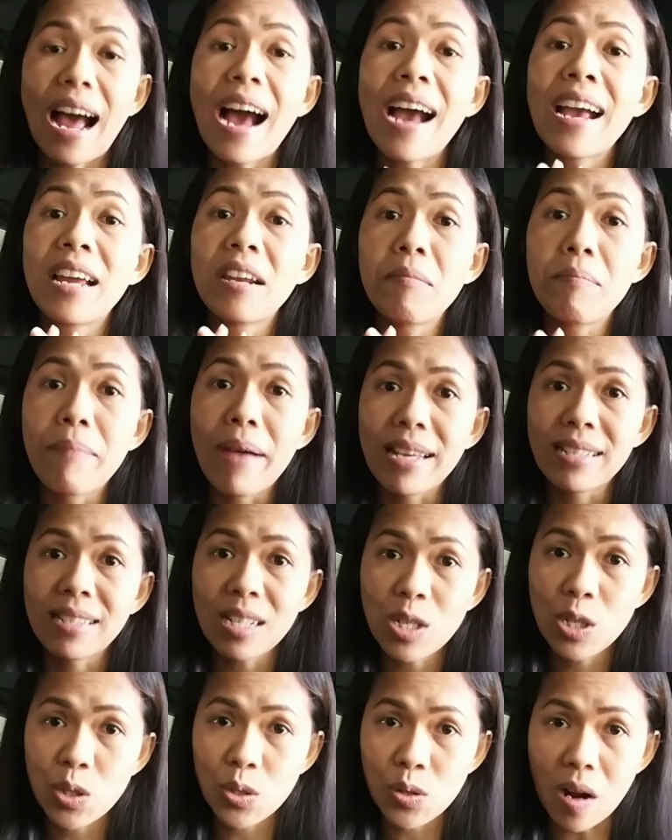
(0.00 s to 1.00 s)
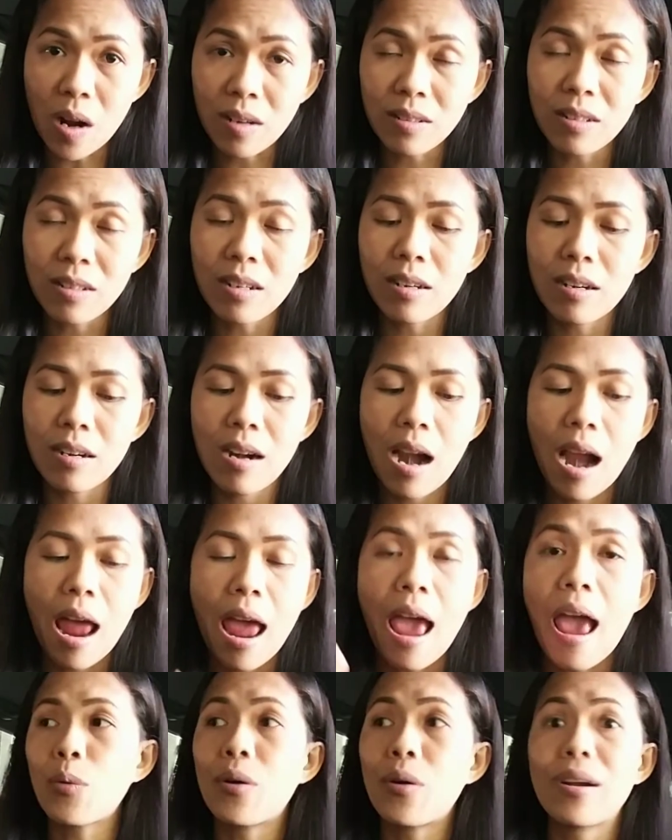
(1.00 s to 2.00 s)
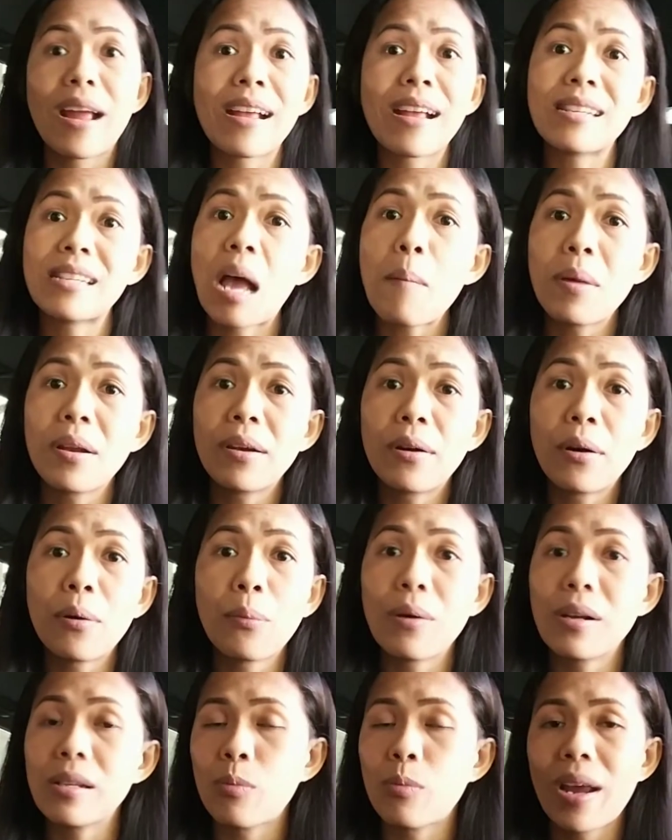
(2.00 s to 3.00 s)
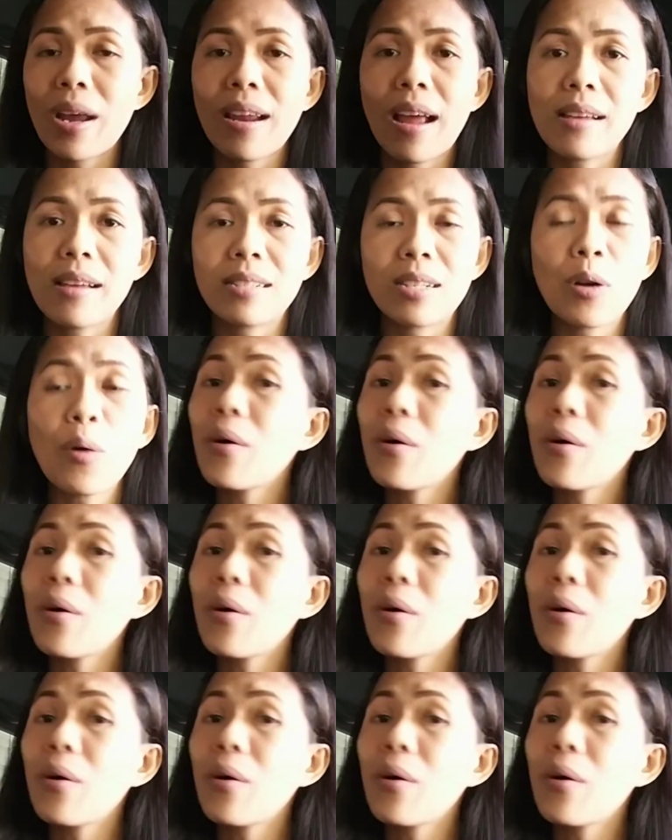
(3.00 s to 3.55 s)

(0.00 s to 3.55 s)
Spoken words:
I had the best instructor, or the examiner was way nicer,